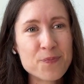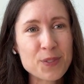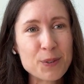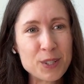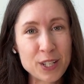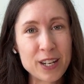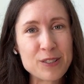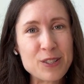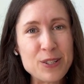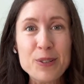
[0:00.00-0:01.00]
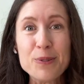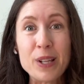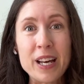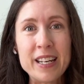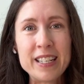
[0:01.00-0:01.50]
Which irons do you
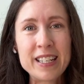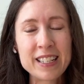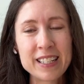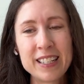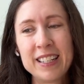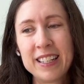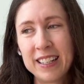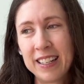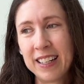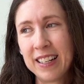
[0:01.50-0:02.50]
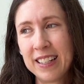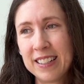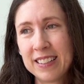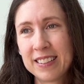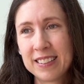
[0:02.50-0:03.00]
like?
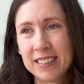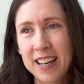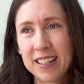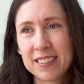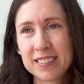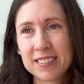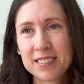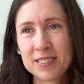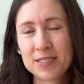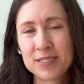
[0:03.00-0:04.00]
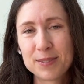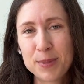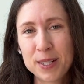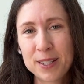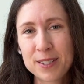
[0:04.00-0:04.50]
Yeah,
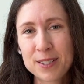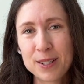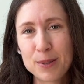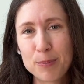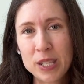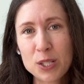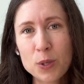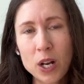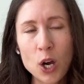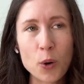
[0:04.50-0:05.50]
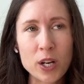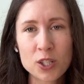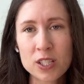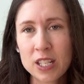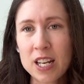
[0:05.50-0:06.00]
be curious to know. But this one, I
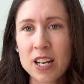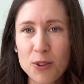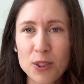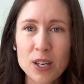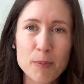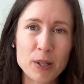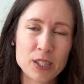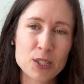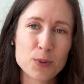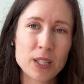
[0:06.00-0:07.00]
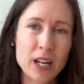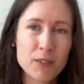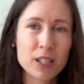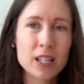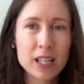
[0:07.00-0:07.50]
should say another thing about this one that I
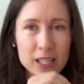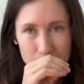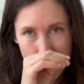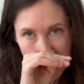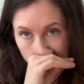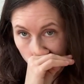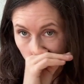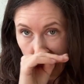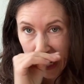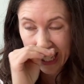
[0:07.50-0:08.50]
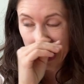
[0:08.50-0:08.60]
really like is